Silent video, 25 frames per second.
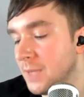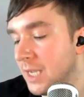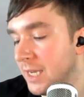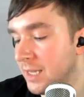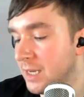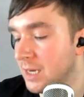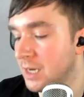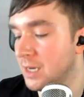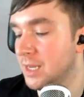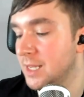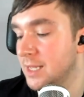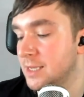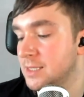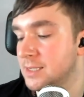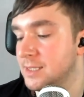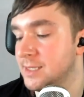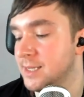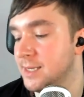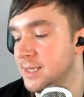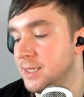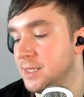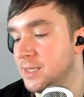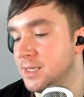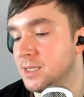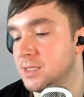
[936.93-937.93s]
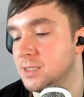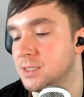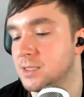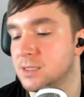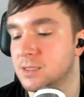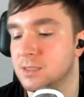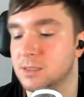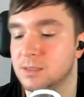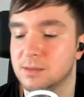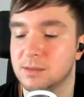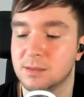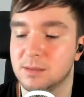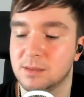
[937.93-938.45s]
And then lastly,
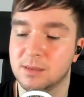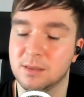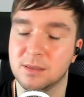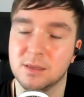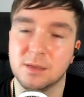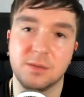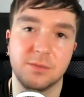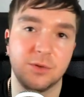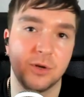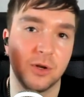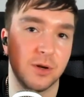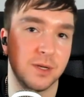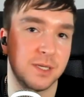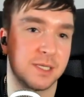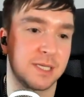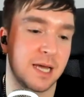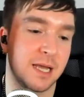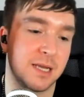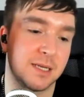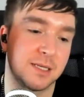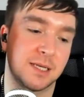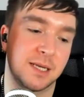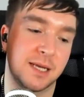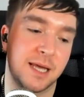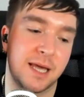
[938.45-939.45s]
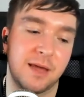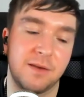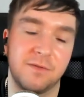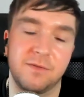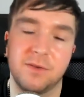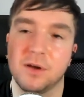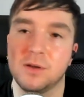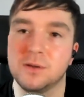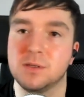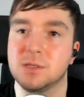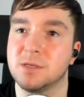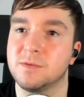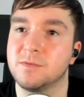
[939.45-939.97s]
there's noise cancelling
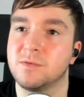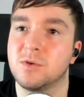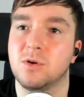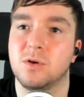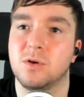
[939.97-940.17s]
headphones, of